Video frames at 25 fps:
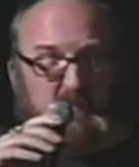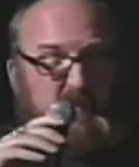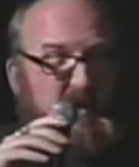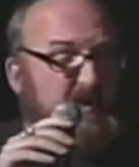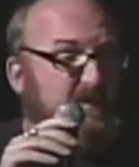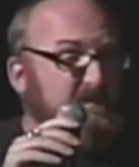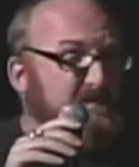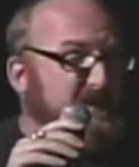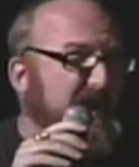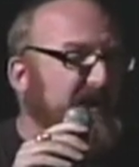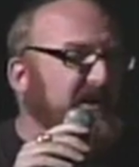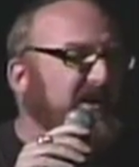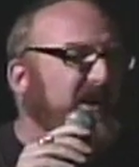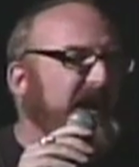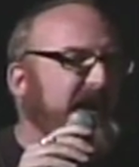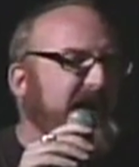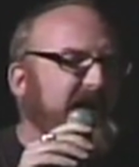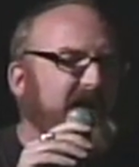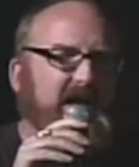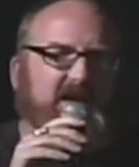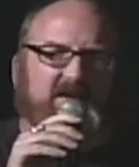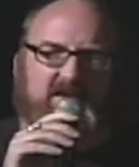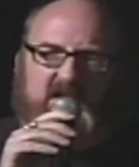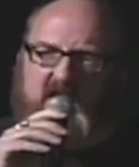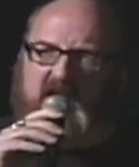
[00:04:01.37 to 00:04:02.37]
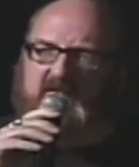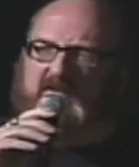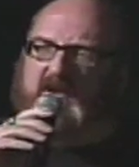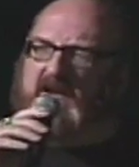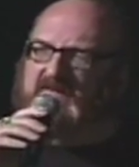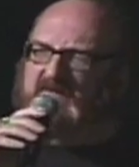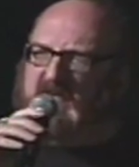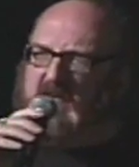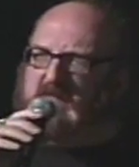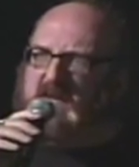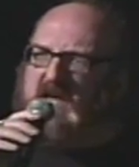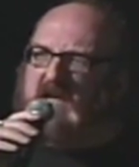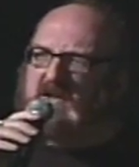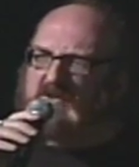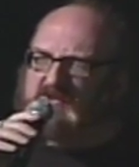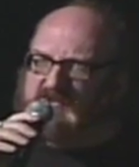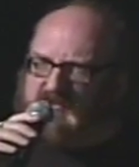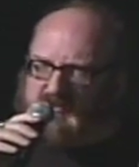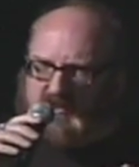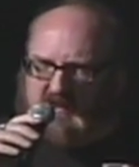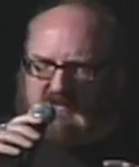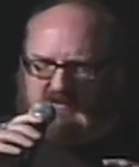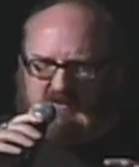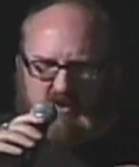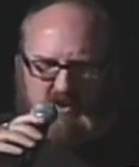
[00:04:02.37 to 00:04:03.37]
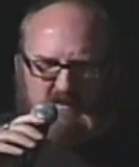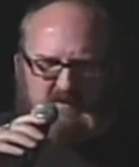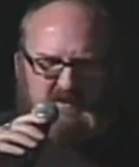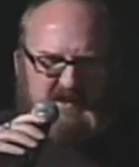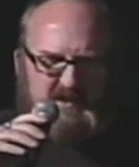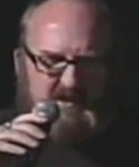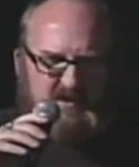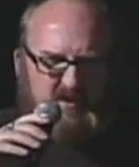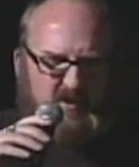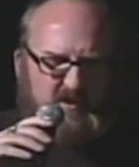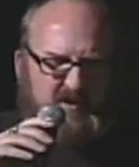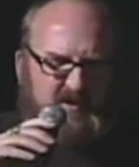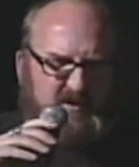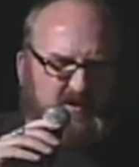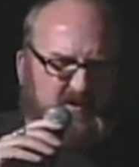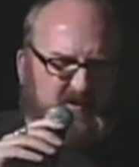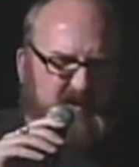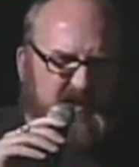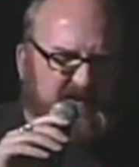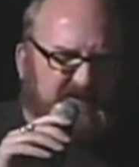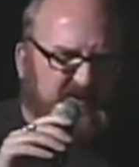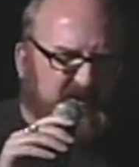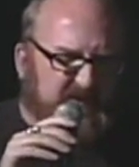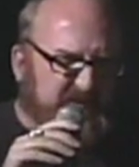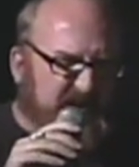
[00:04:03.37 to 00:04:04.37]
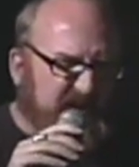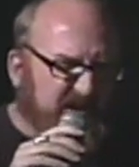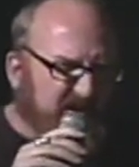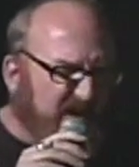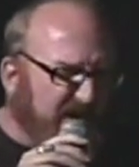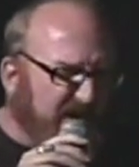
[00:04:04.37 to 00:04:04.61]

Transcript: a metalhead. I love heavy metal, so I normally order heavy metal